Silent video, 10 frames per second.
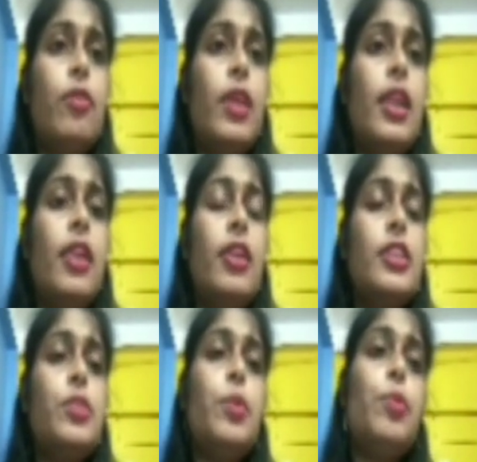whether
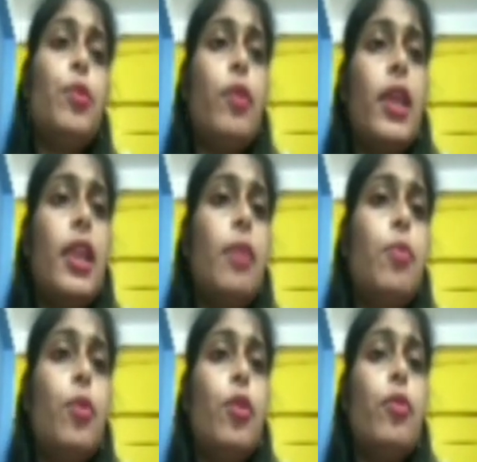rich people, whether
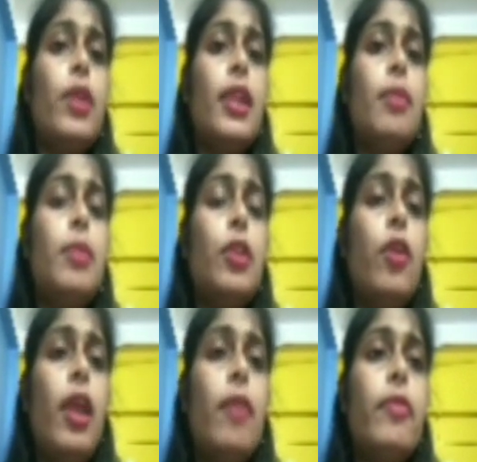poor, whether below
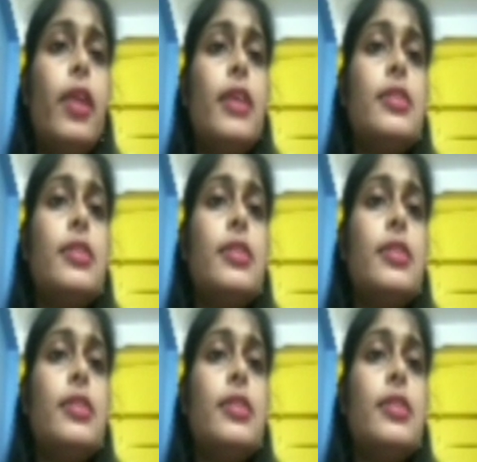average,